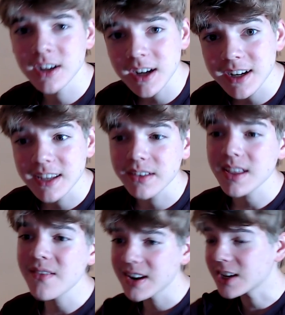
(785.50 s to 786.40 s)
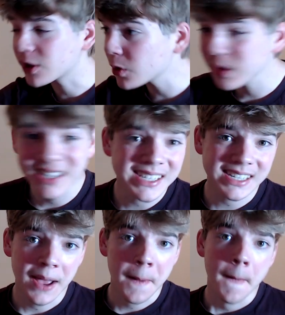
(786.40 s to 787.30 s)
gonna even include
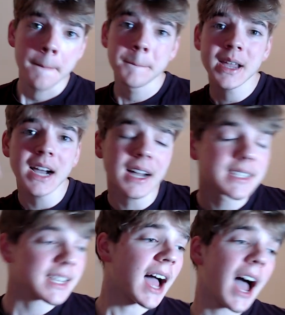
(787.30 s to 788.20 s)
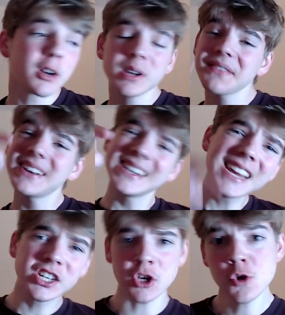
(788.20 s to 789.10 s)
this because I don't even
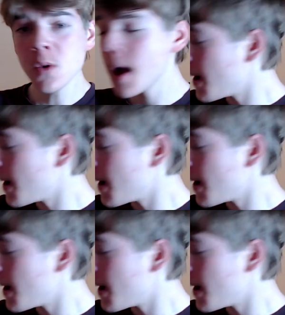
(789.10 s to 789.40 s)
need to.